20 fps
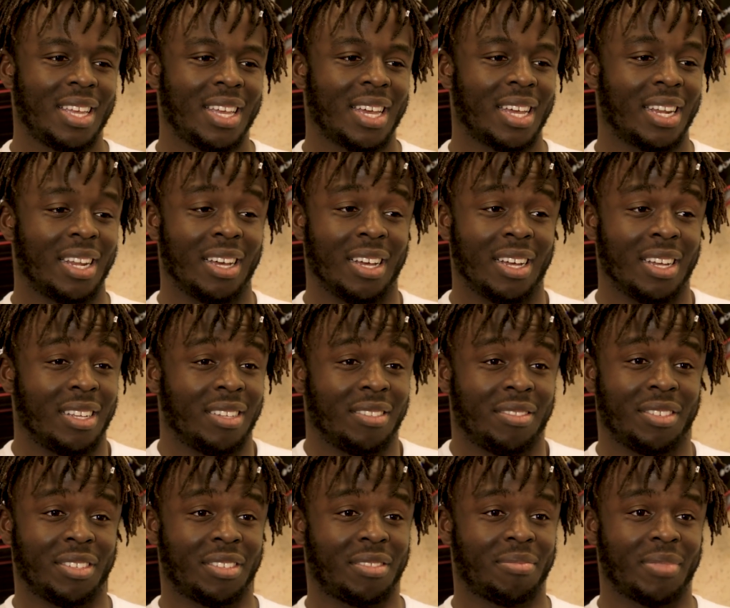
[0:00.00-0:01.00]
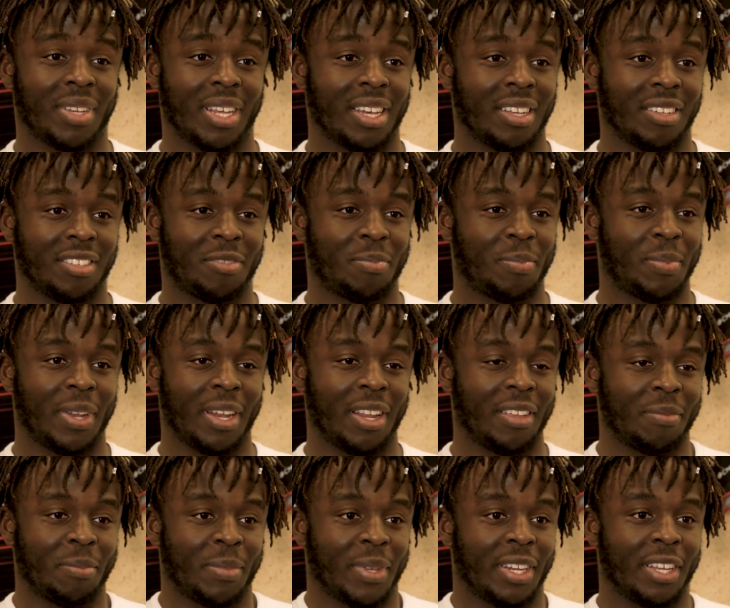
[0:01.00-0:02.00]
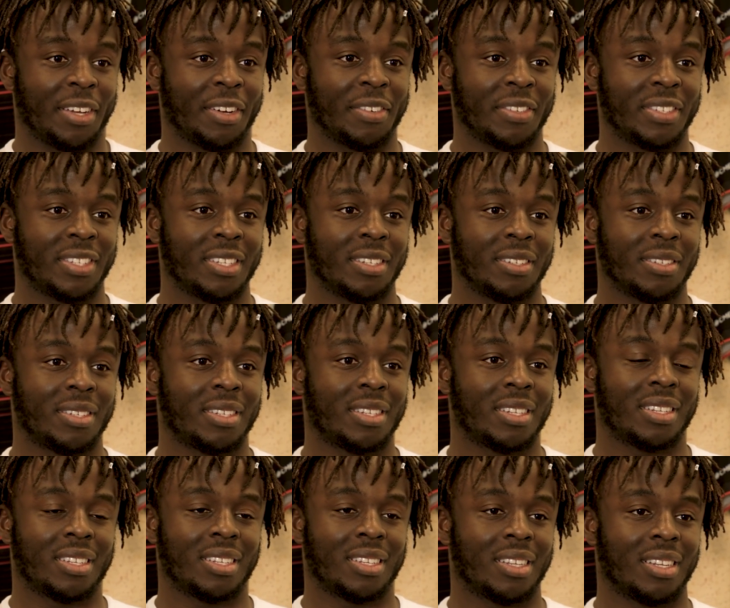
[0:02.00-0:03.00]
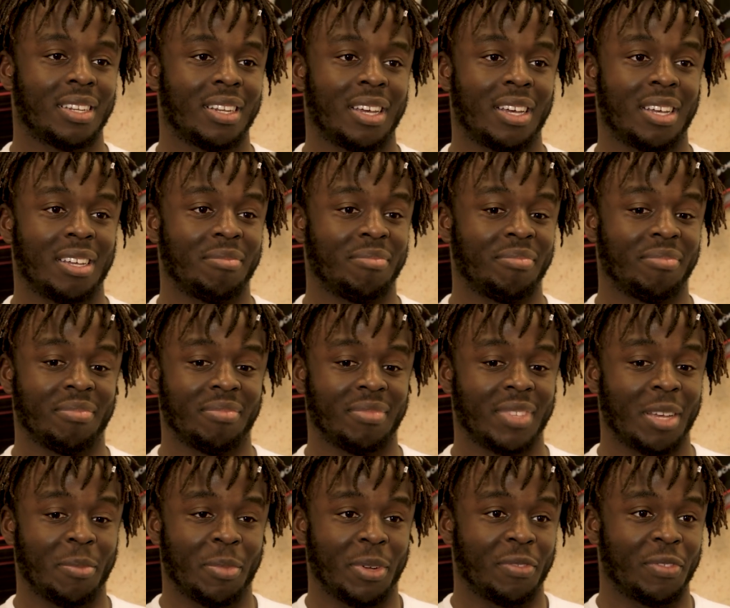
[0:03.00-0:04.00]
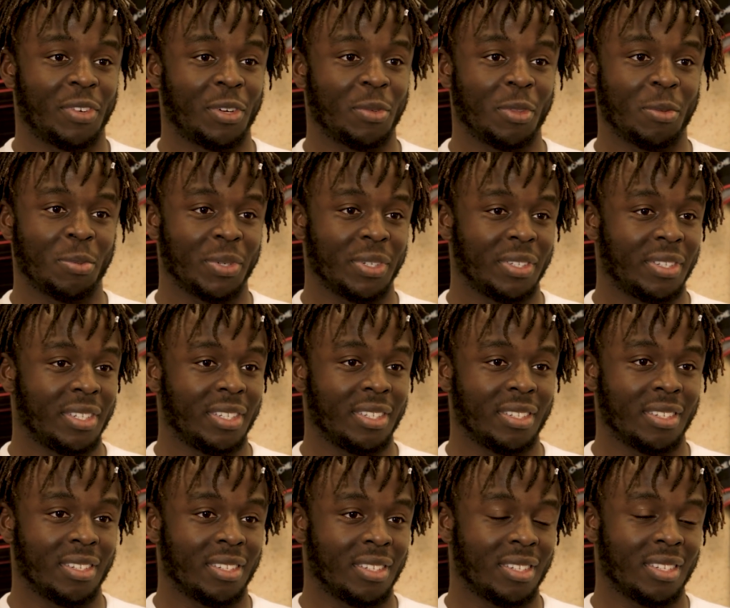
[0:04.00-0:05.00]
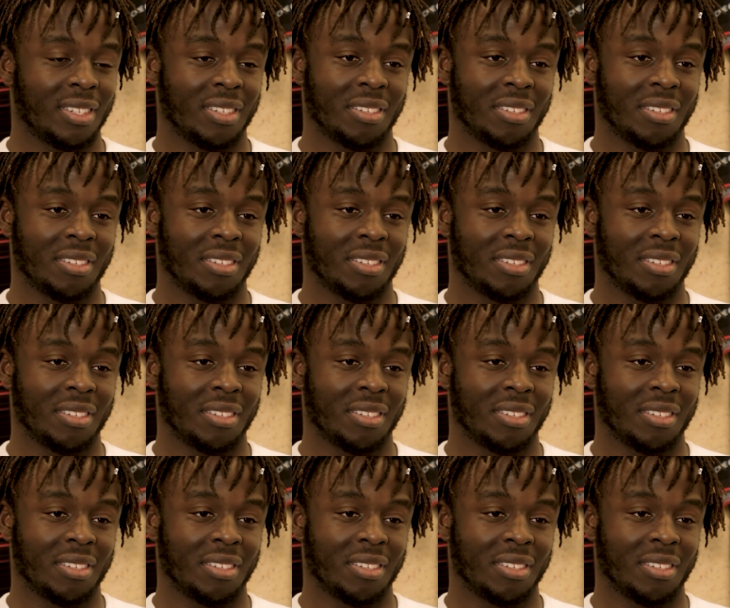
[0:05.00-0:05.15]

and just been here ever since, and been involved with the pre-seasons